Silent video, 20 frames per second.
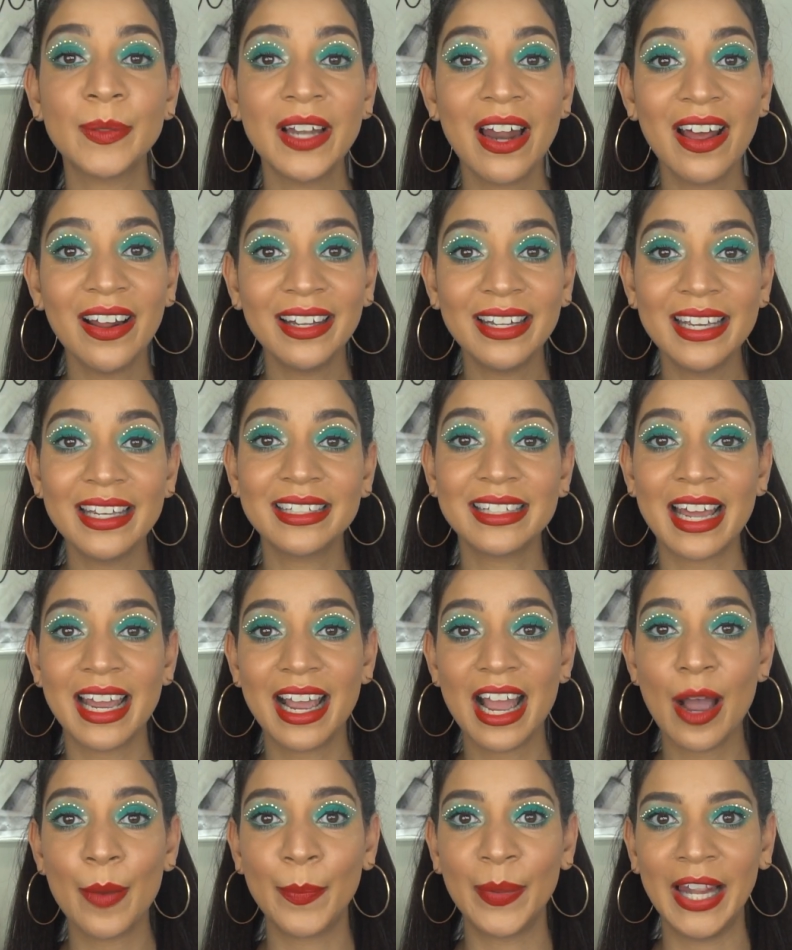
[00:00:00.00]
but not least, I
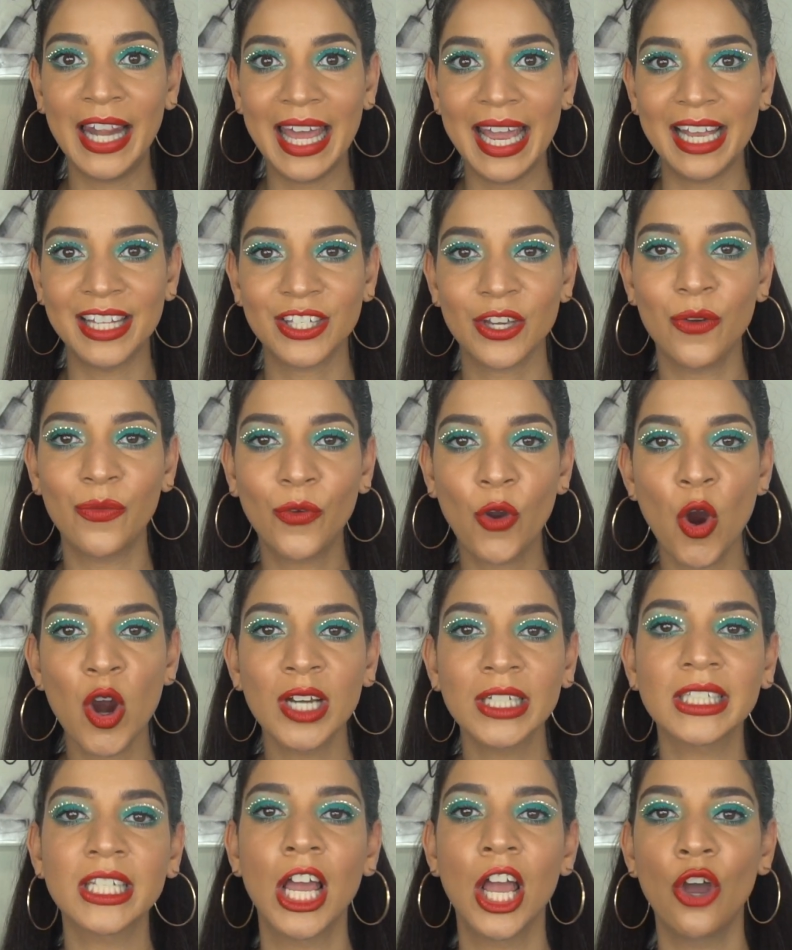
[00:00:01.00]
got plants. Of
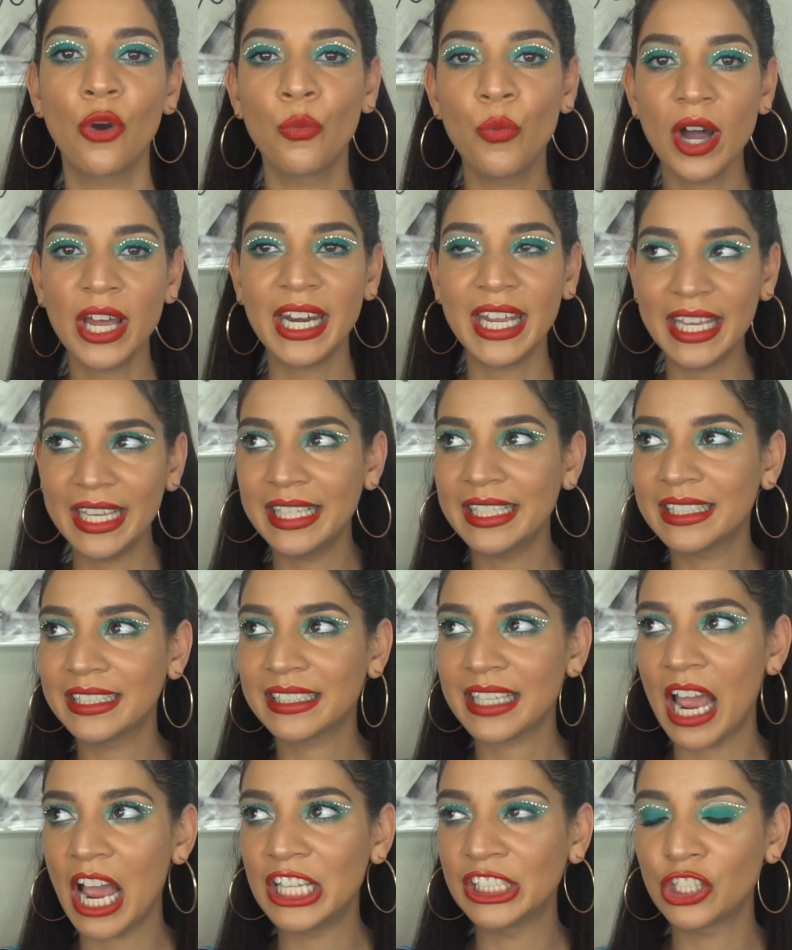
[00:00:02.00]
course, what
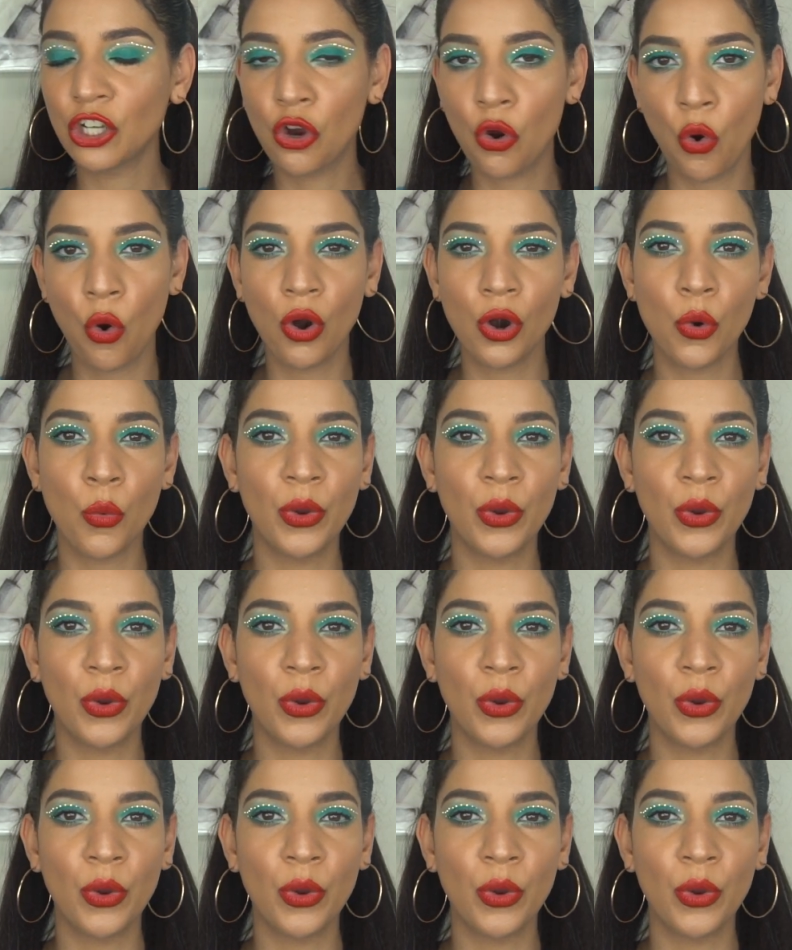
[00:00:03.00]
is decor